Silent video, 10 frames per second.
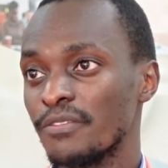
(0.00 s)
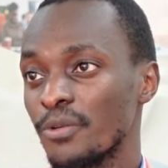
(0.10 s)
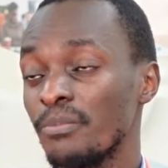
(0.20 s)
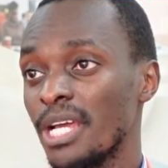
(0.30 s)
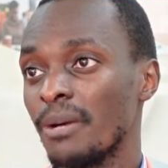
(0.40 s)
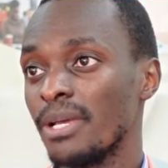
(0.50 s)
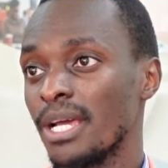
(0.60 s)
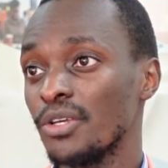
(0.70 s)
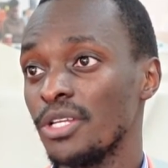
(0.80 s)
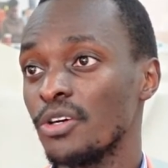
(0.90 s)
from
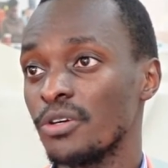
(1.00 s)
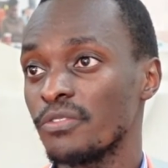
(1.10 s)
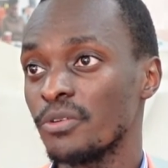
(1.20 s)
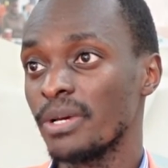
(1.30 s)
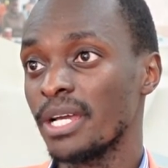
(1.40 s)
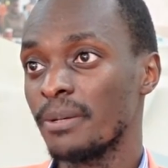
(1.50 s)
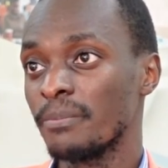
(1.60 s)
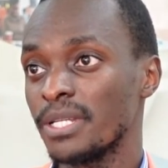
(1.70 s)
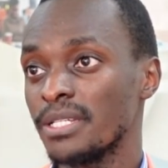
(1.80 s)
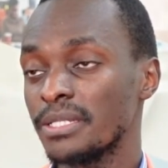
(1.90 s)
becoming a unicorn from my
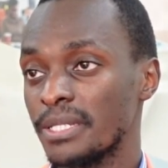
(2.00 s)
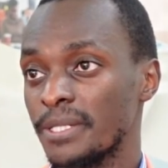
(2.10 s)
company.